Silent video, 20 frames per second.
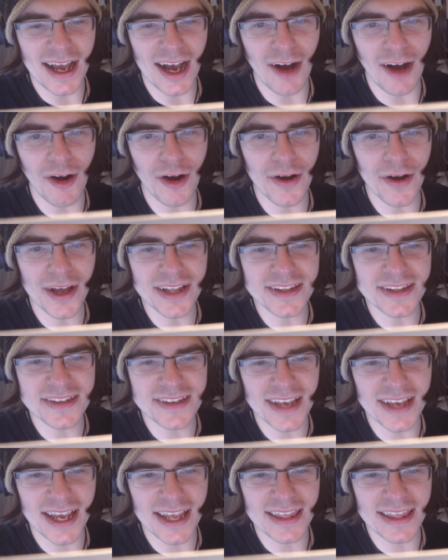I'll go ahead and
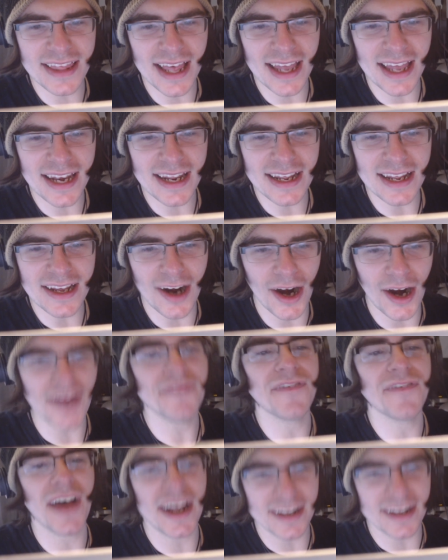say that,
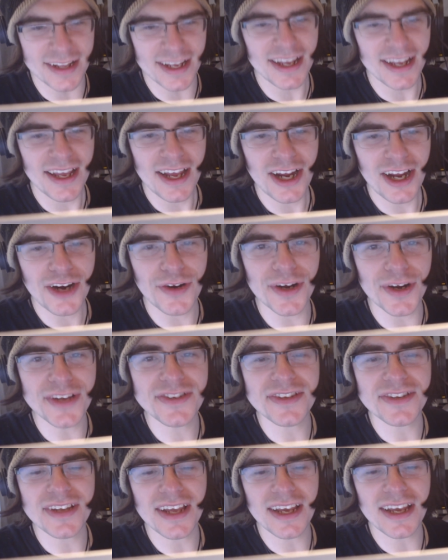alright, finally,
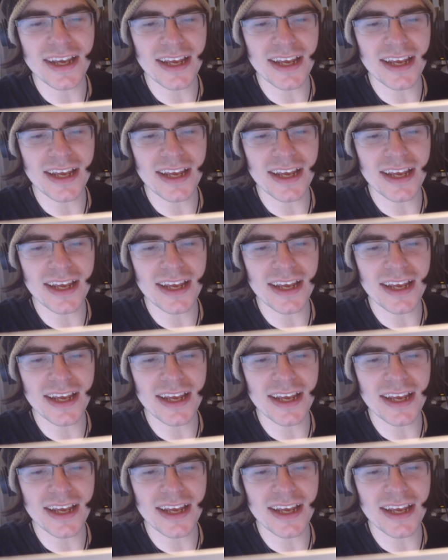Chris